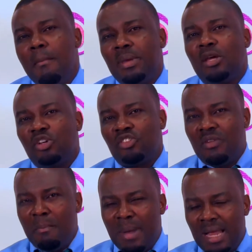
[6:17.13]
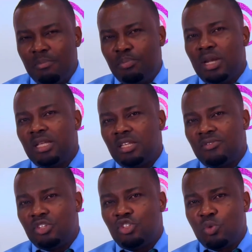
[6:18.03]
because of a manipulative
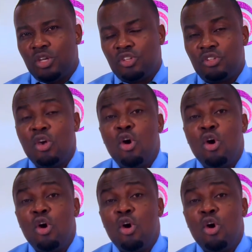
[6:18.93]
situation